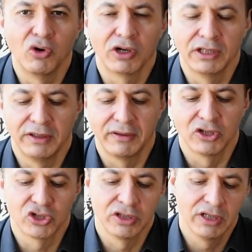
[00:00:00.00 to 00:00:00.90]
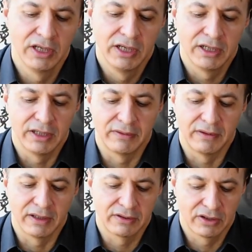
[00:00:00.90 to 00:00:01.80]
organization, is
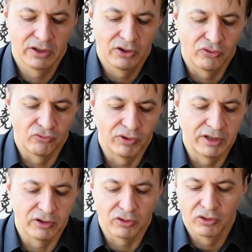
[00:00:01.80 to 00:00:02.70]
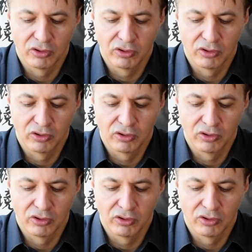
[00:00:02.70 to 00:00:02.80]
that when